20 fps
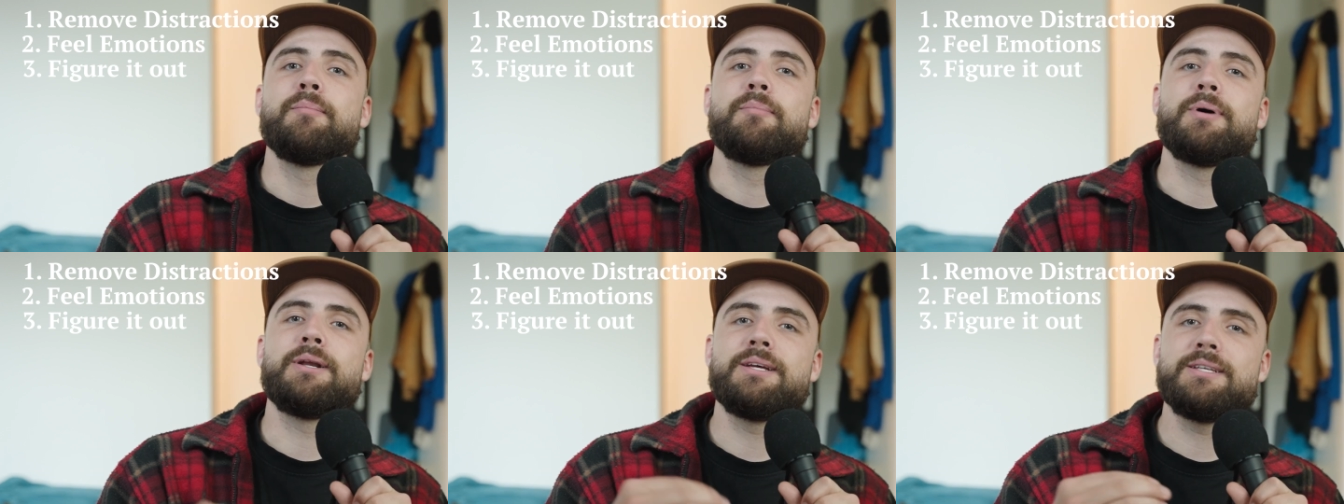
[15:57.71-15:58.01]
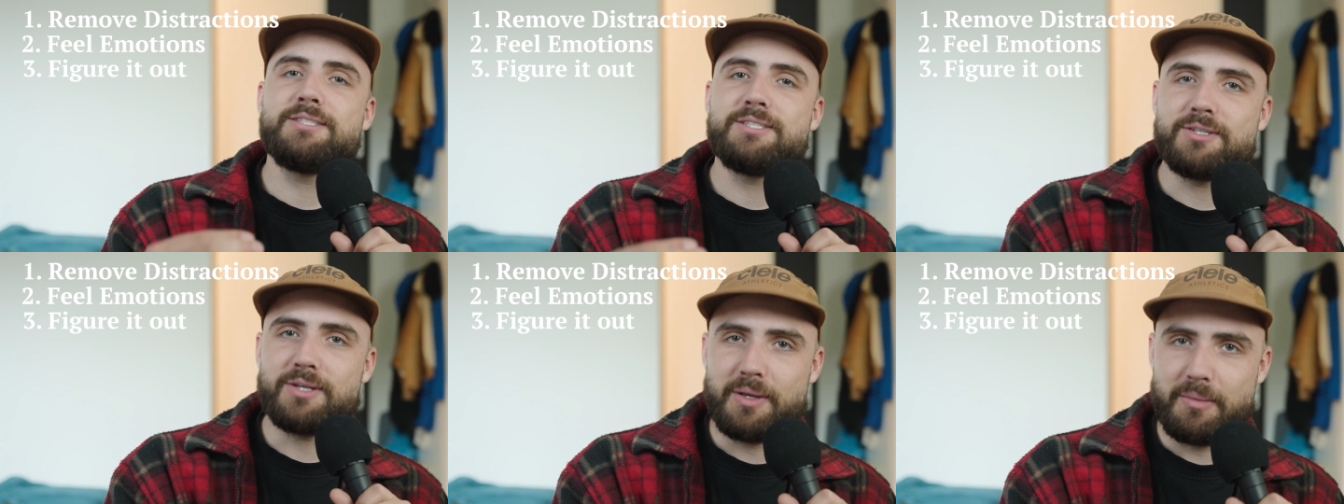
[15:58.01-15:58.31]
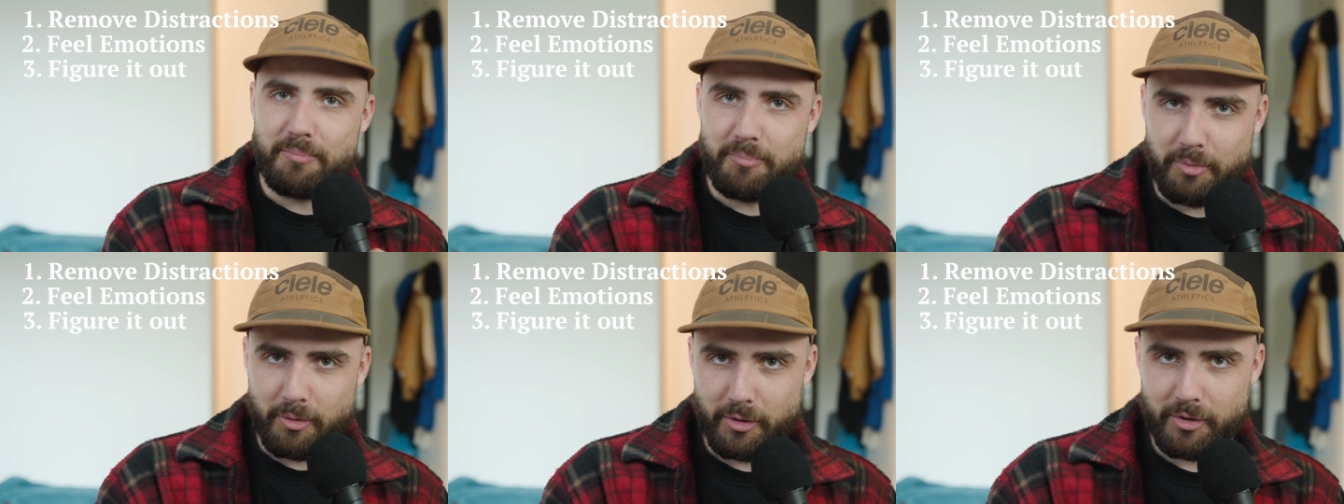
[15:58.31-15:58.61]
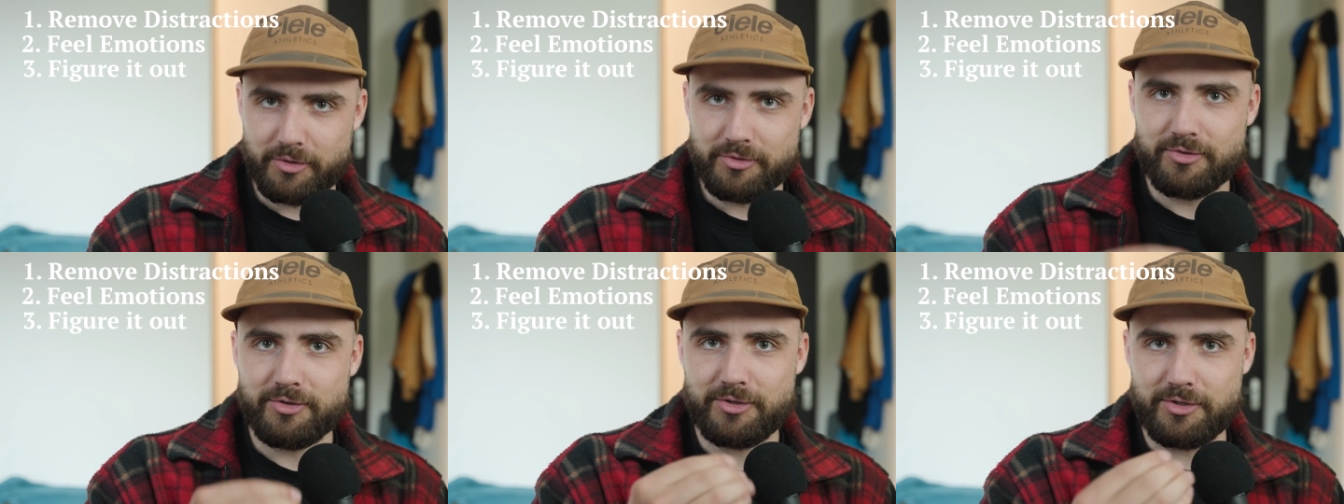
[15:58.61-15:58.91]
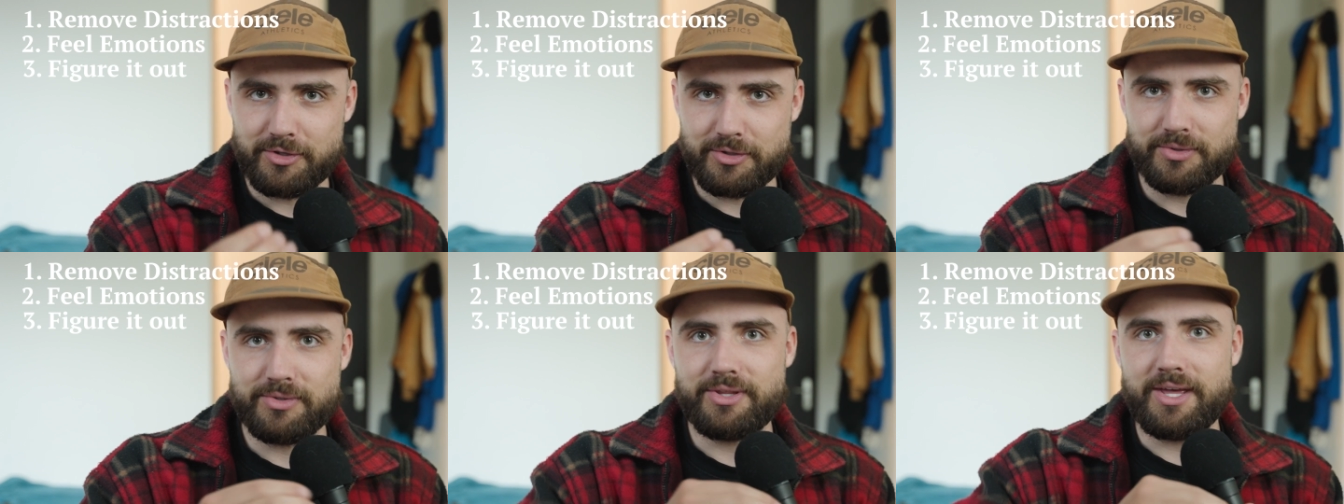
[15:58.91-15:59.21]
But it's important to
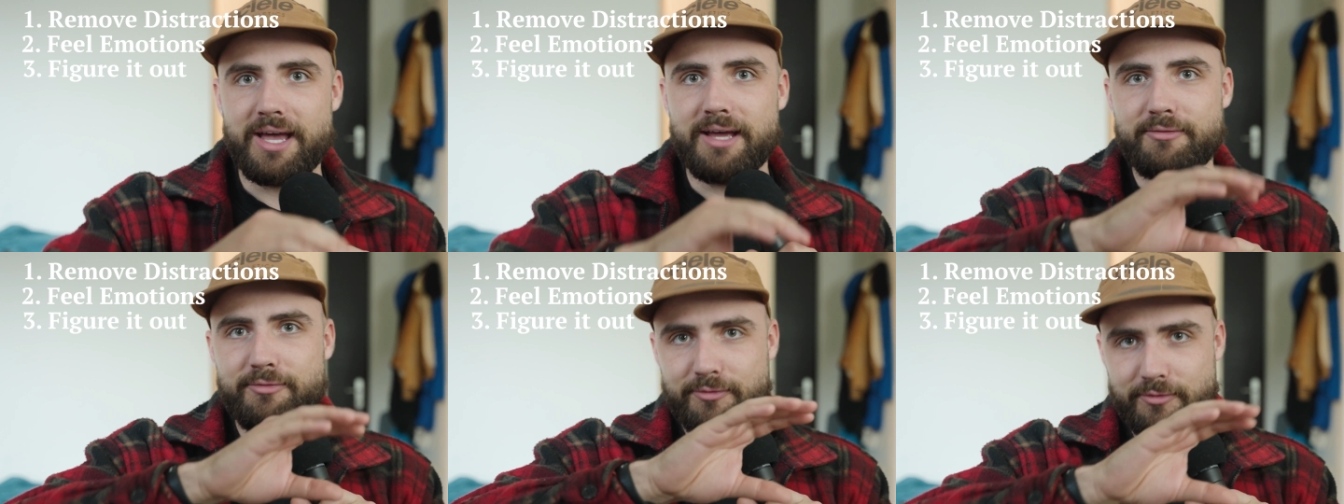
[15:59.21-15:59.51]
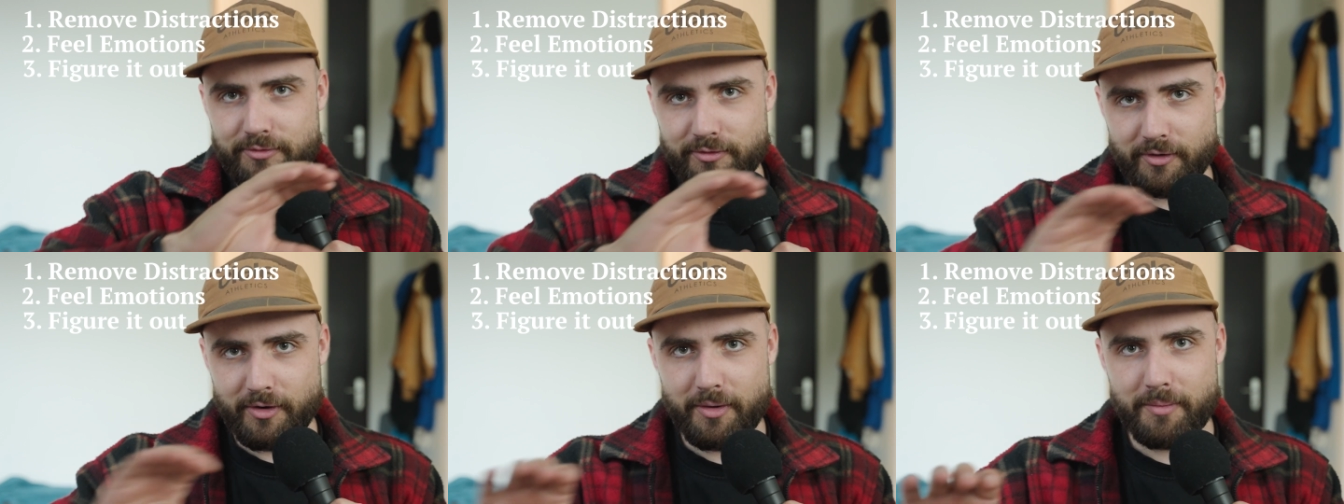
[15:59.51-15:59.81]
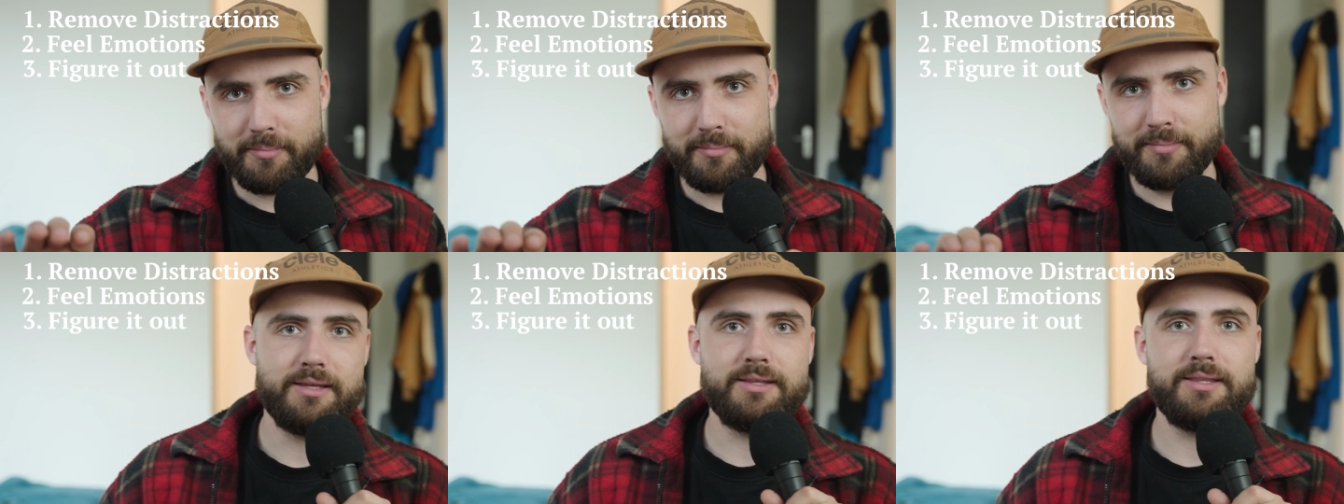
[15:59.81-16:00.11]
do that from